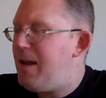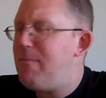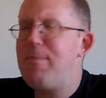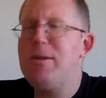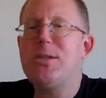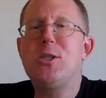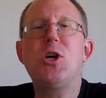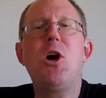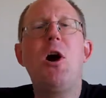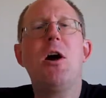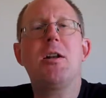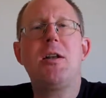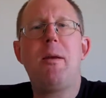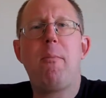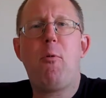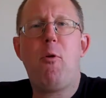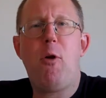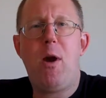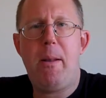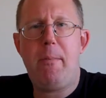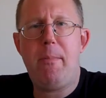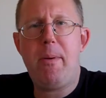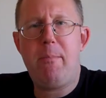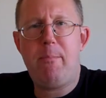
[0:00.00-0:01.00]
It had been talked up
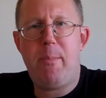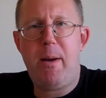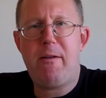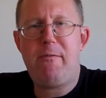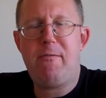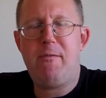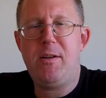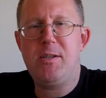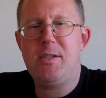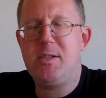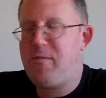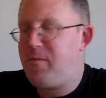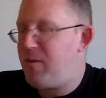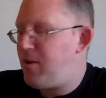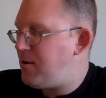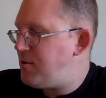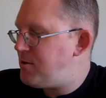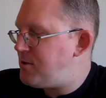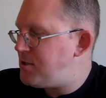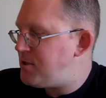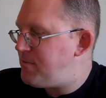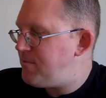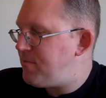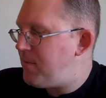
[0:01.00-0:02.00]
quite a bit by friends of
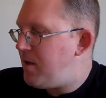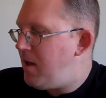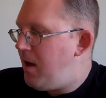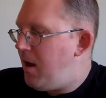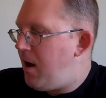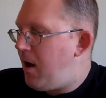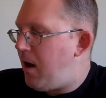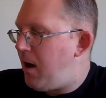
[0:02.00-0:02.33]
ours.